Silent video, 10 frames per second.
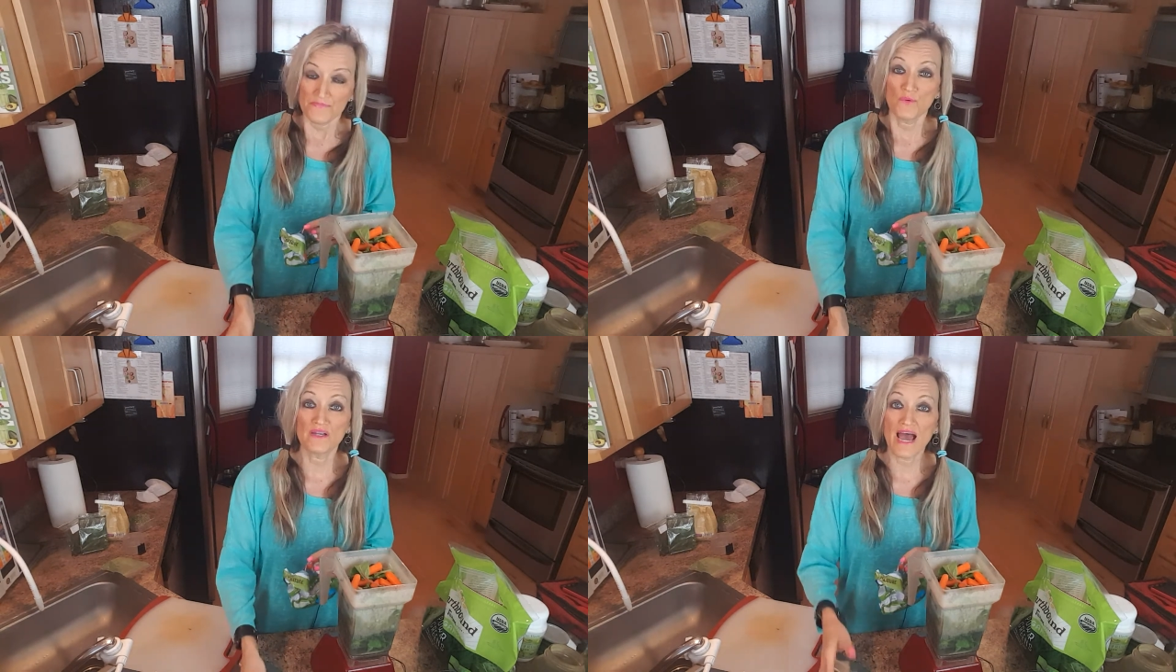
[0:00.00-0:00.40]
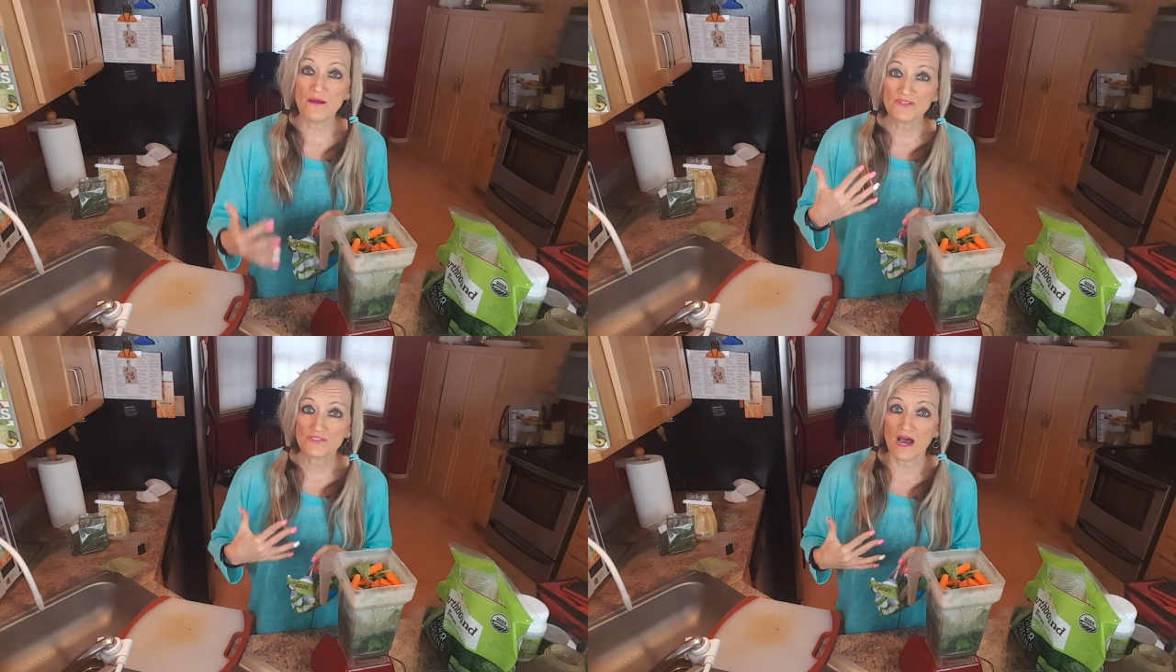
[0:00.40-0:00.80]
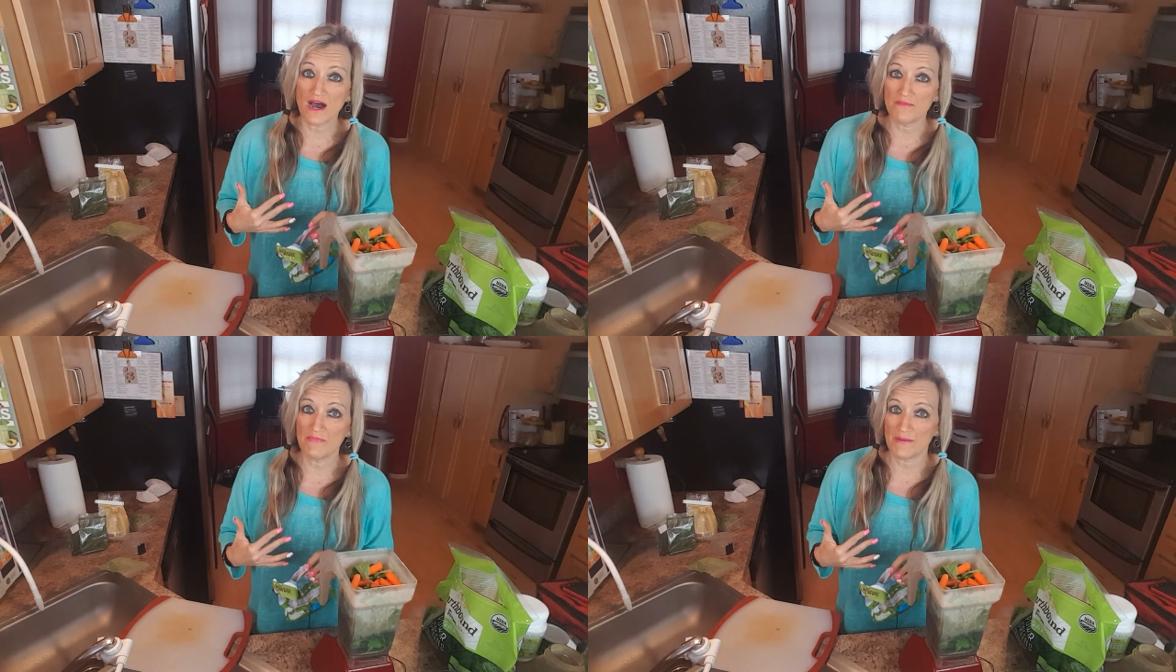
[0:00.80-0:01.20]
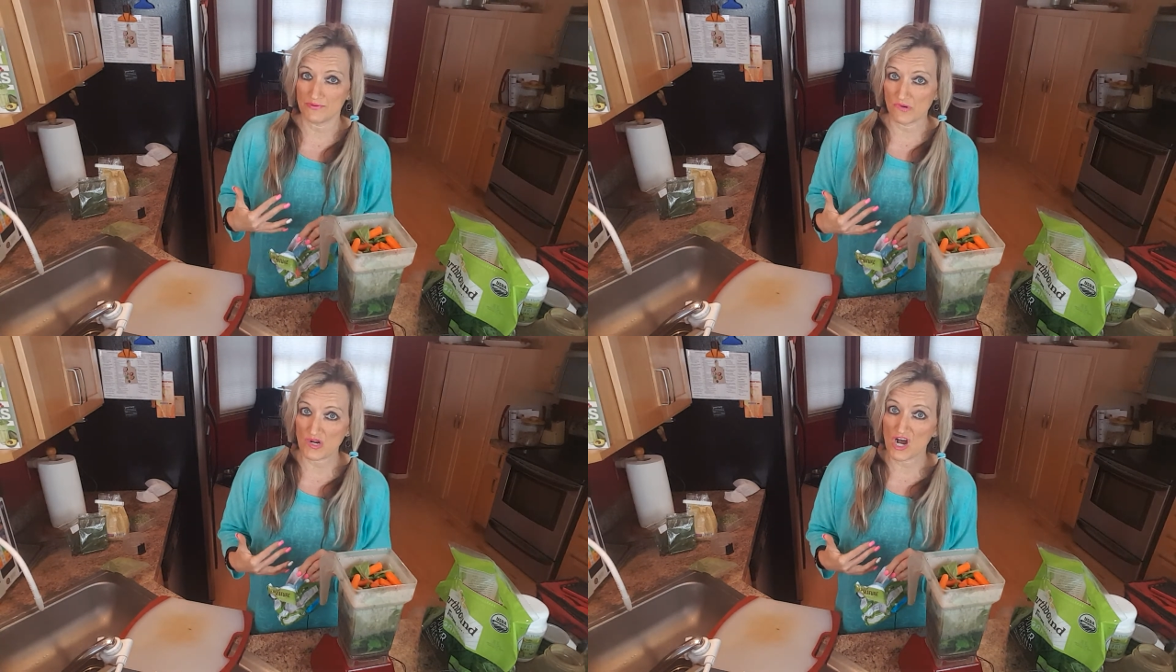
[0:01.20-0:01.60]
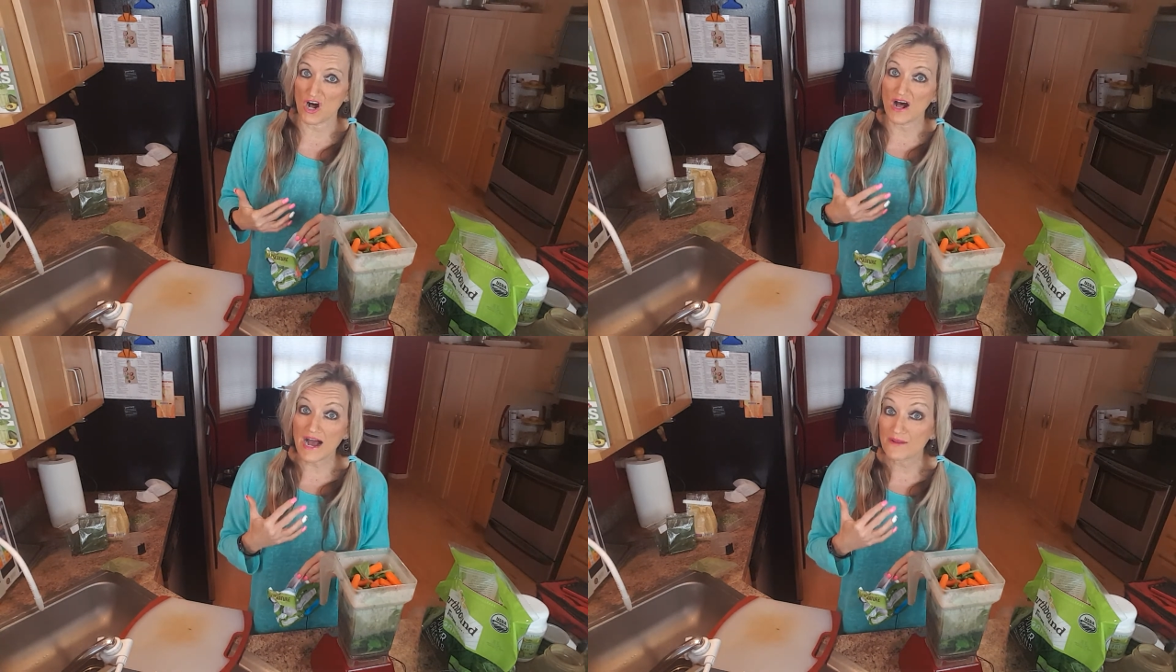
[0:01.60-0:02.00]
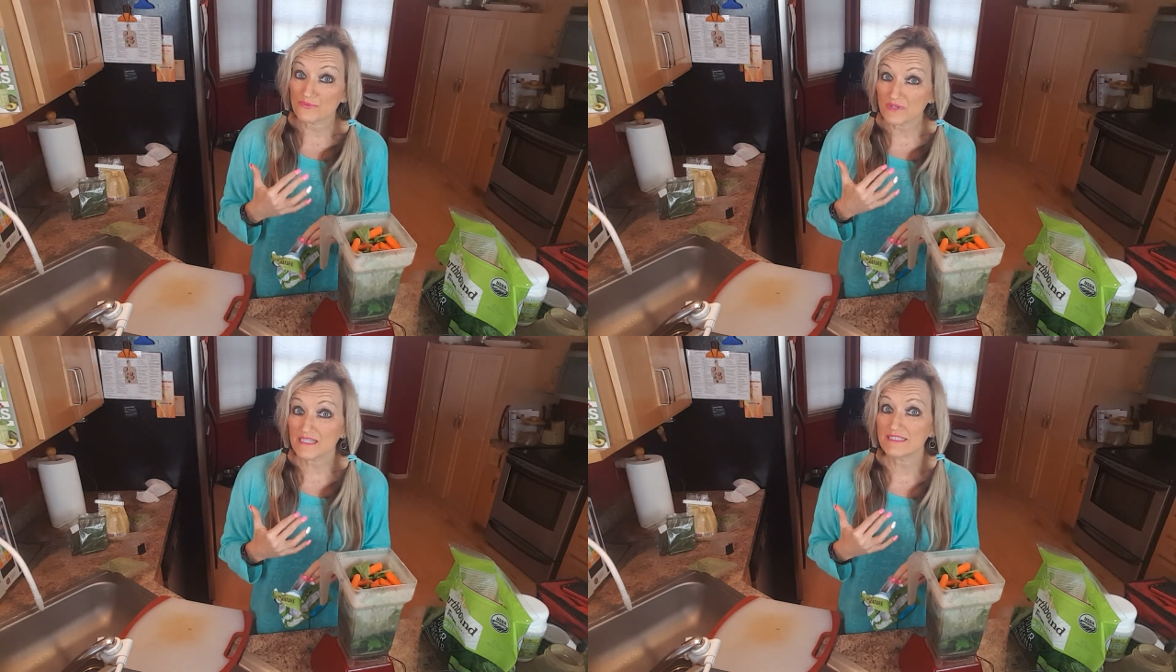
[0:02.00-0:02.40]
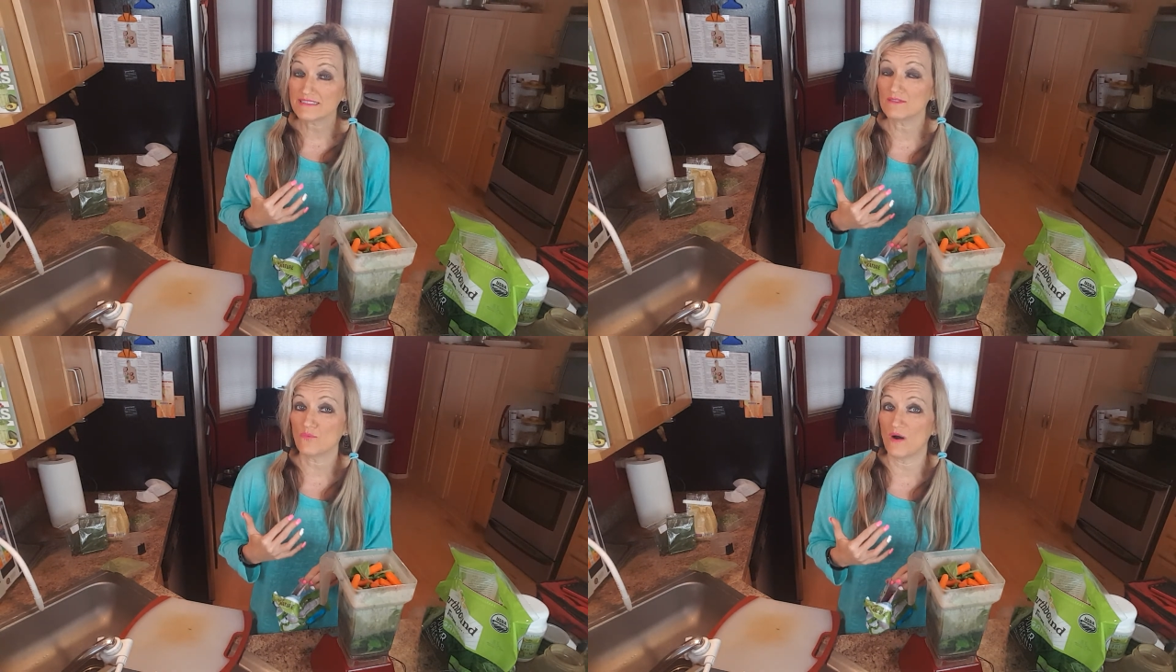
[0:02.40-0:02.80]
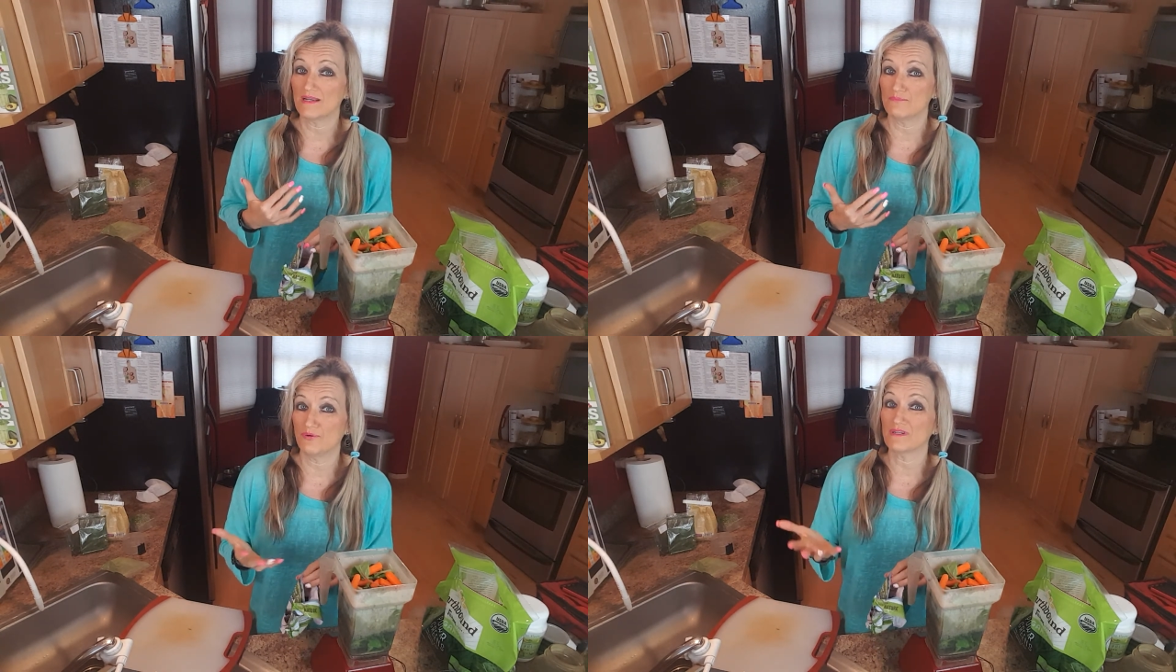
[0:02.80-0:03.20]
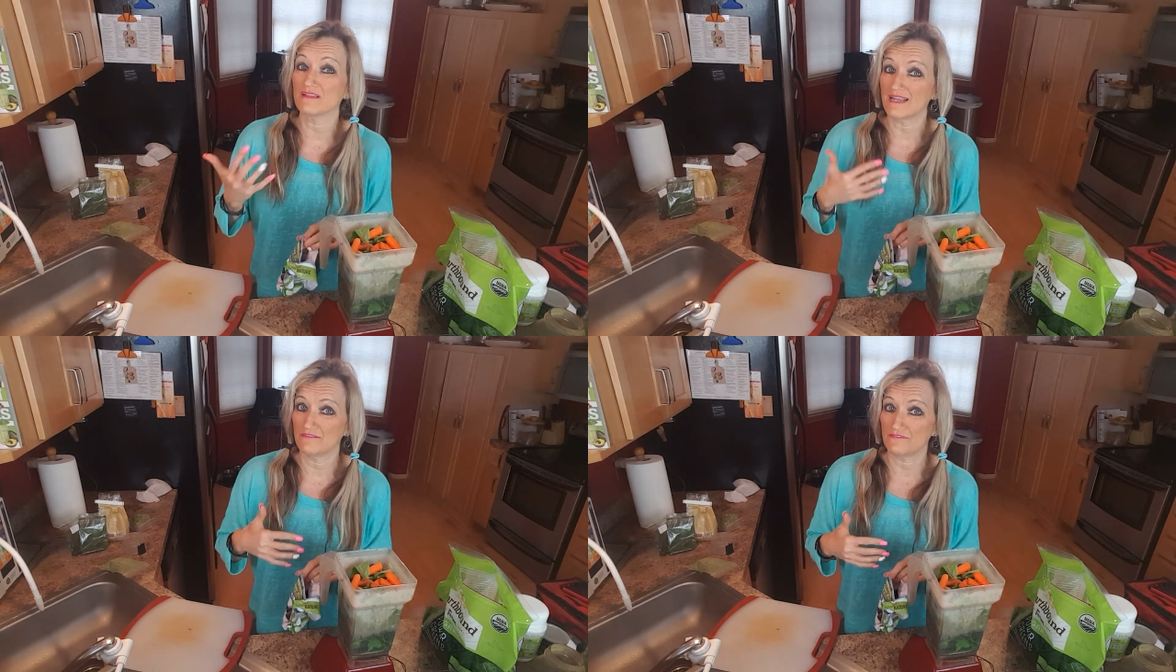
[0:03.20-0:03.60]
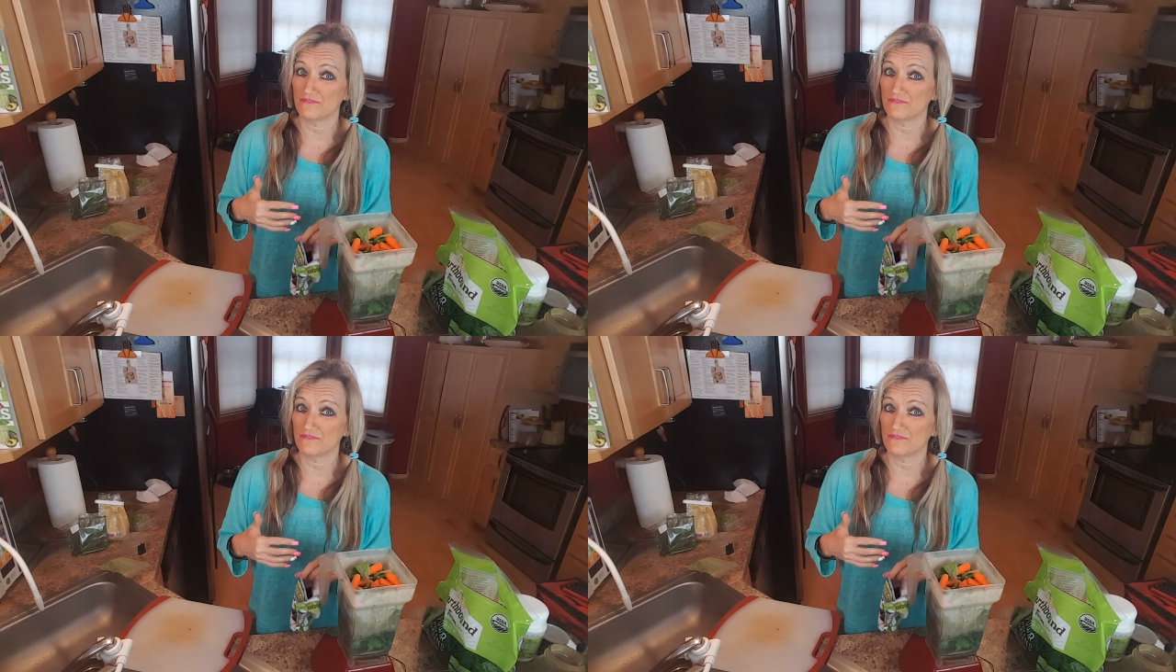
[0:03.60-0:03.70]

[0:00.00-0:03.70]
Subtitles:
When I was on my protocol, I really didn't want to put a lot of